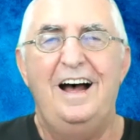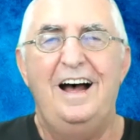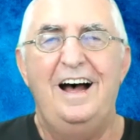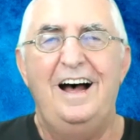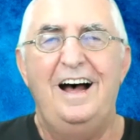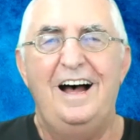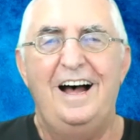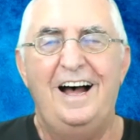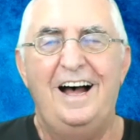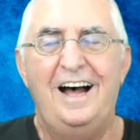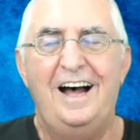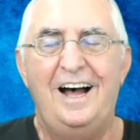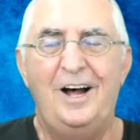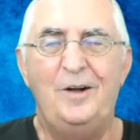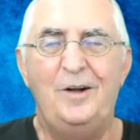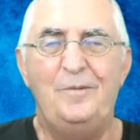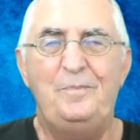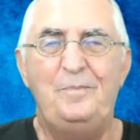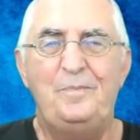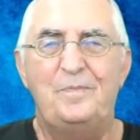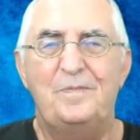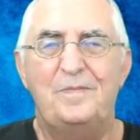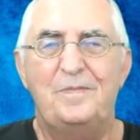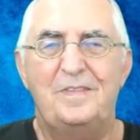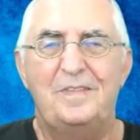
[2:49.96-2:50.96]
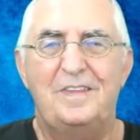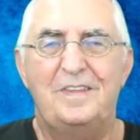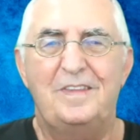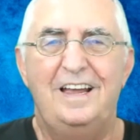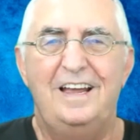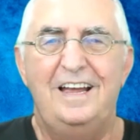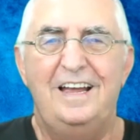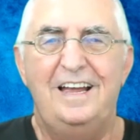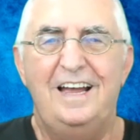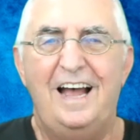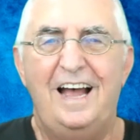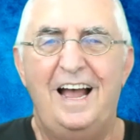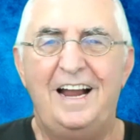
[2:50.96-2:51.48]
I
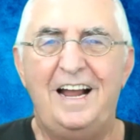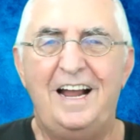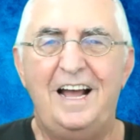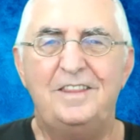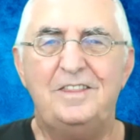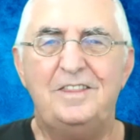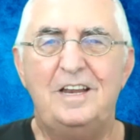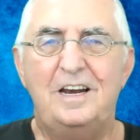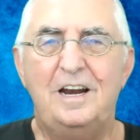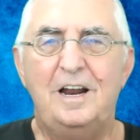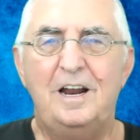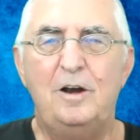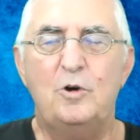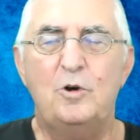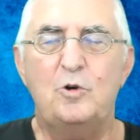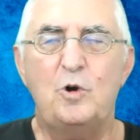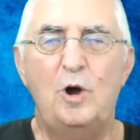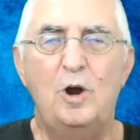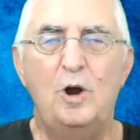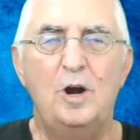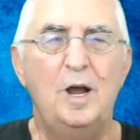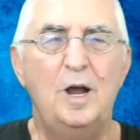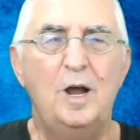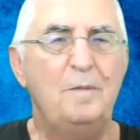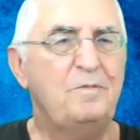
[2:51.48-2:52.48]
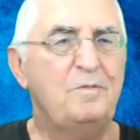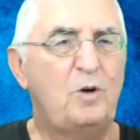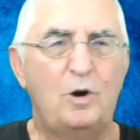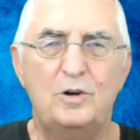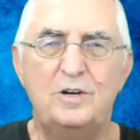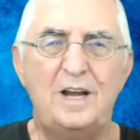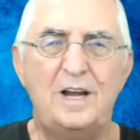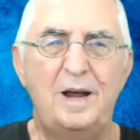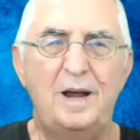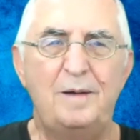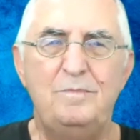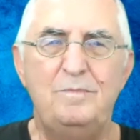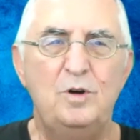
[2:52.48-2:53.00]
got the little drone up. Of
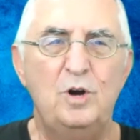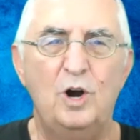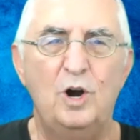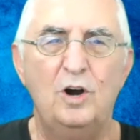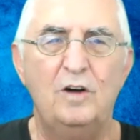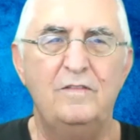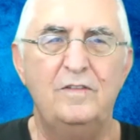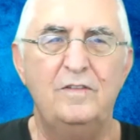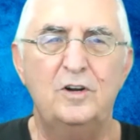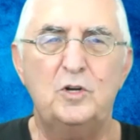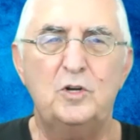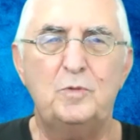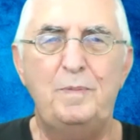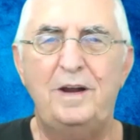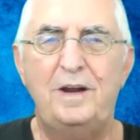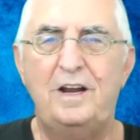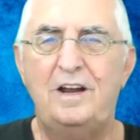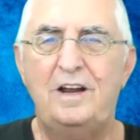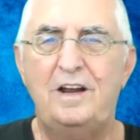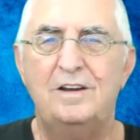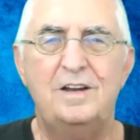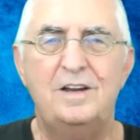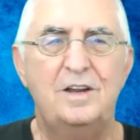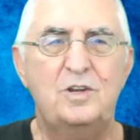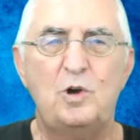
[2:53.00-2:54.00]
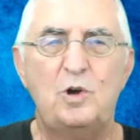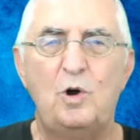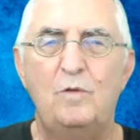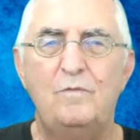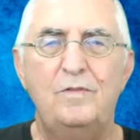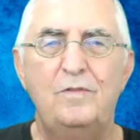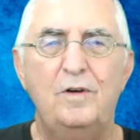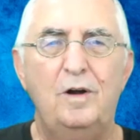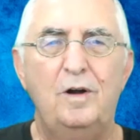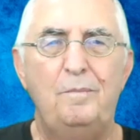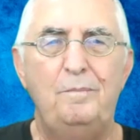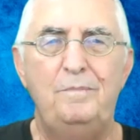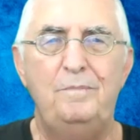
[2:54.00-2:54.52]
course, I'm nervous because it's
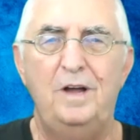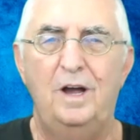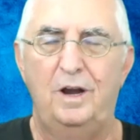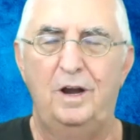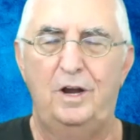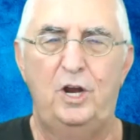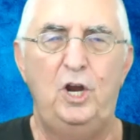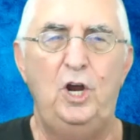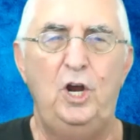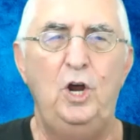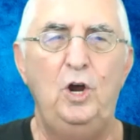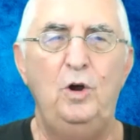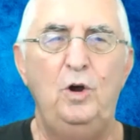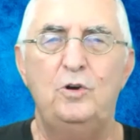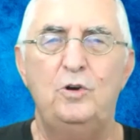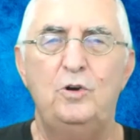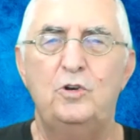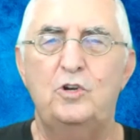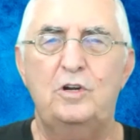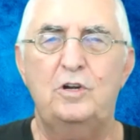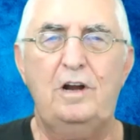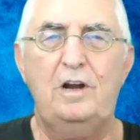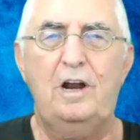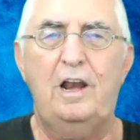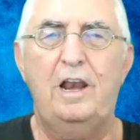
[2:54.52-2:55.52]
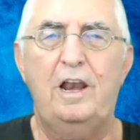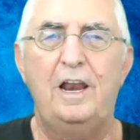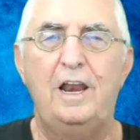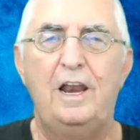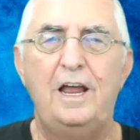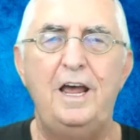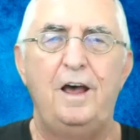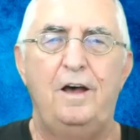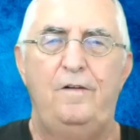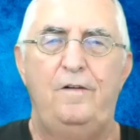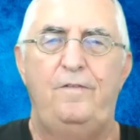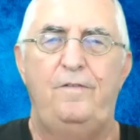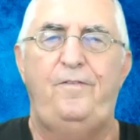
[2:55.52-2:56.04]
over a huge
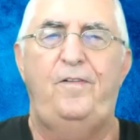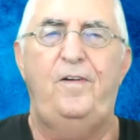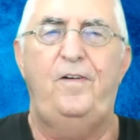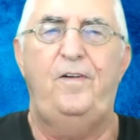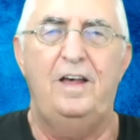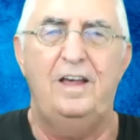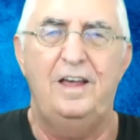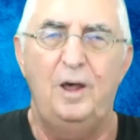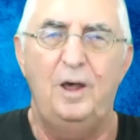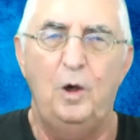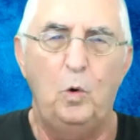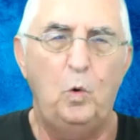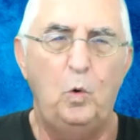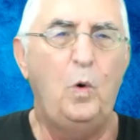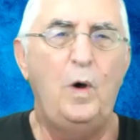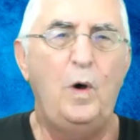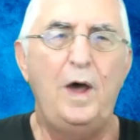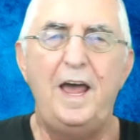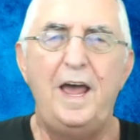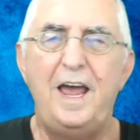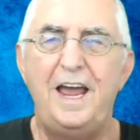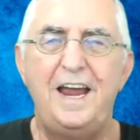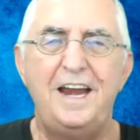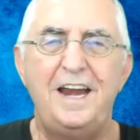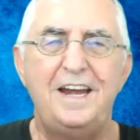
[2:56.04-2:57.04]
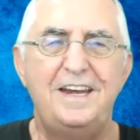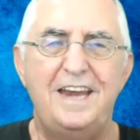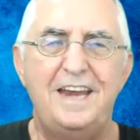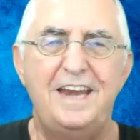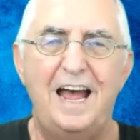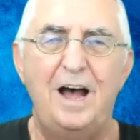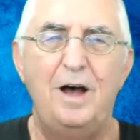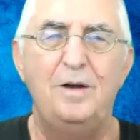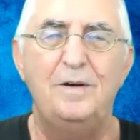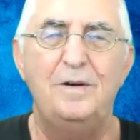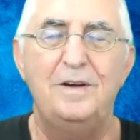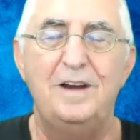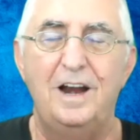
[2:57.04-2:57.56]
cliff. Way
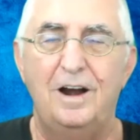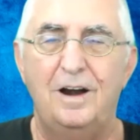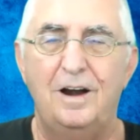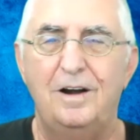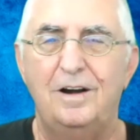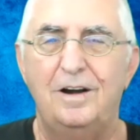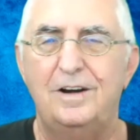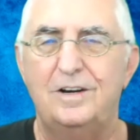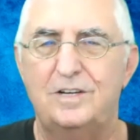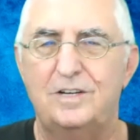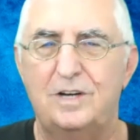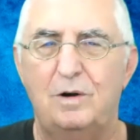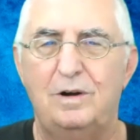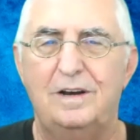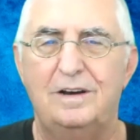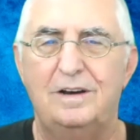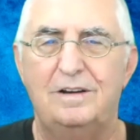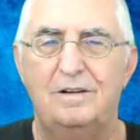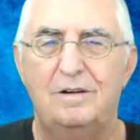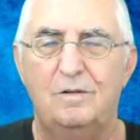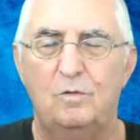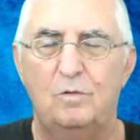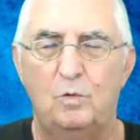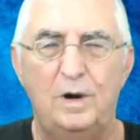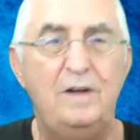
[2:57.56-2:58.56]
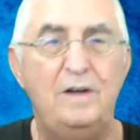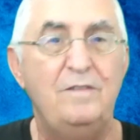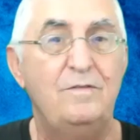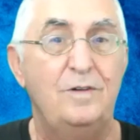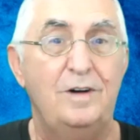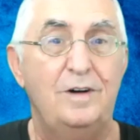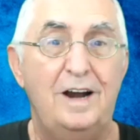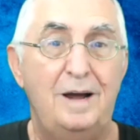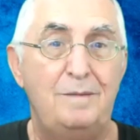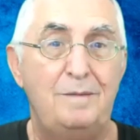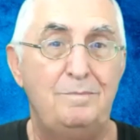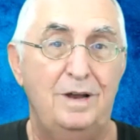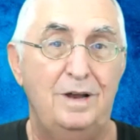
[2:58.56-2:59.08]
down there is a
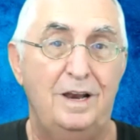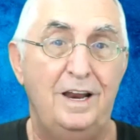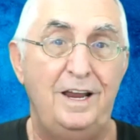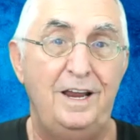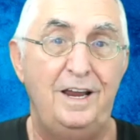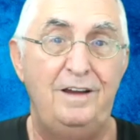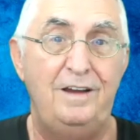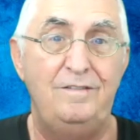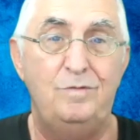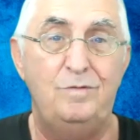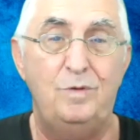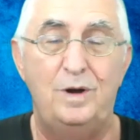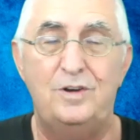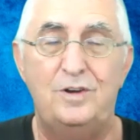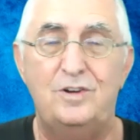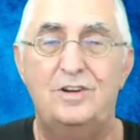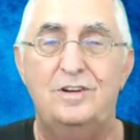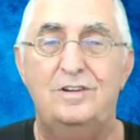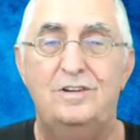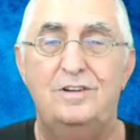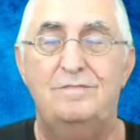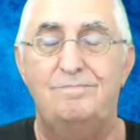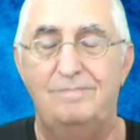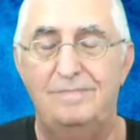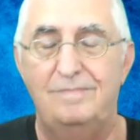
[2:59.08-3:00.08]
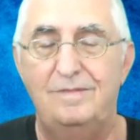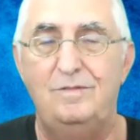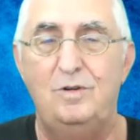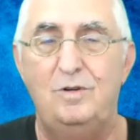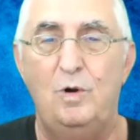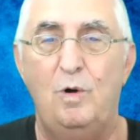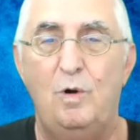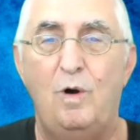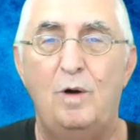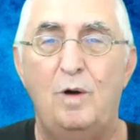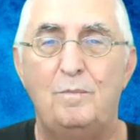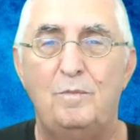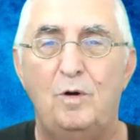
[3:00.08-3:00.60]
river, I believe, which is
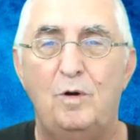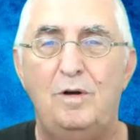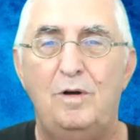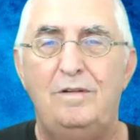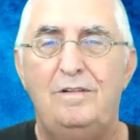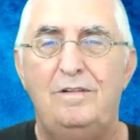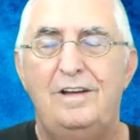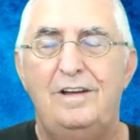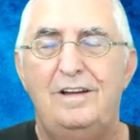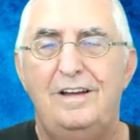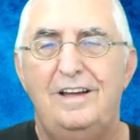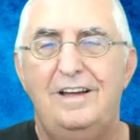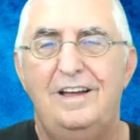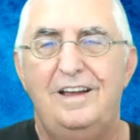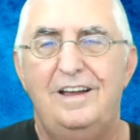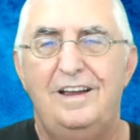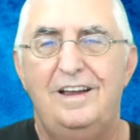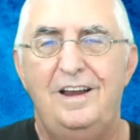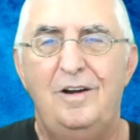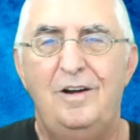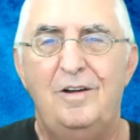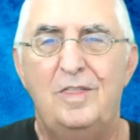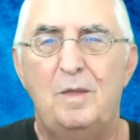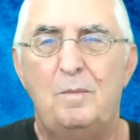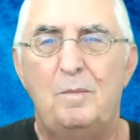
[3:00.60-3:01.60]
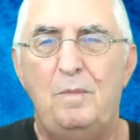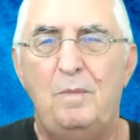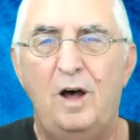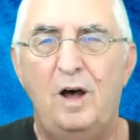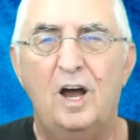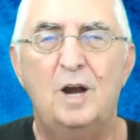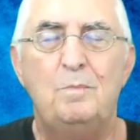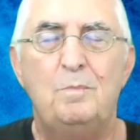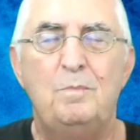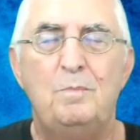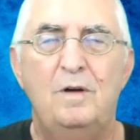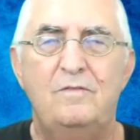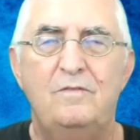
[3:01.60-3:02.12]
normal. The
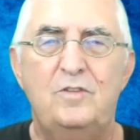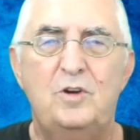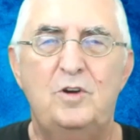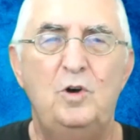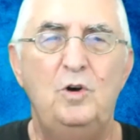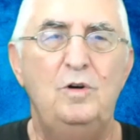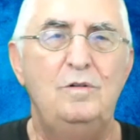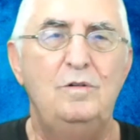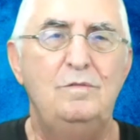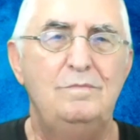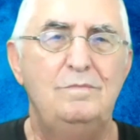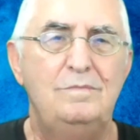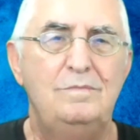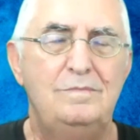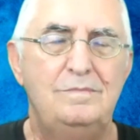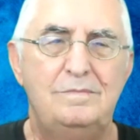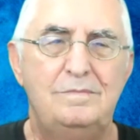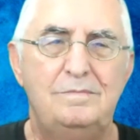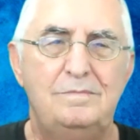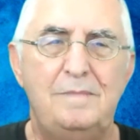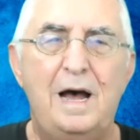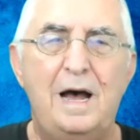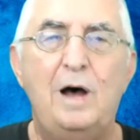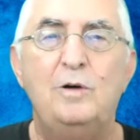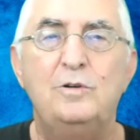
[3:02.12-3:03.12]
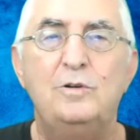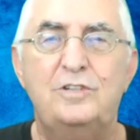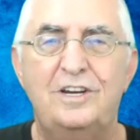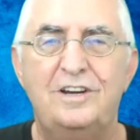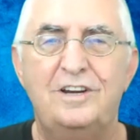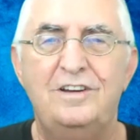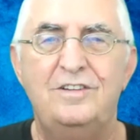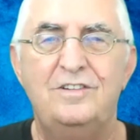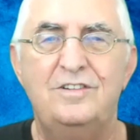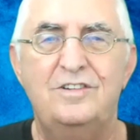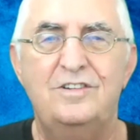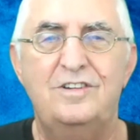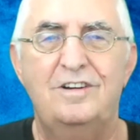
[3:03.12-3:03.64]
bottom of two
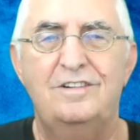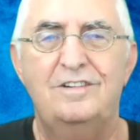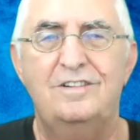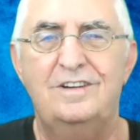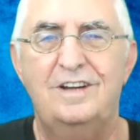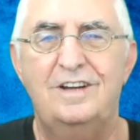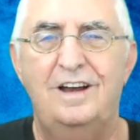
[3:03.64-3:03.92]
mountains, there's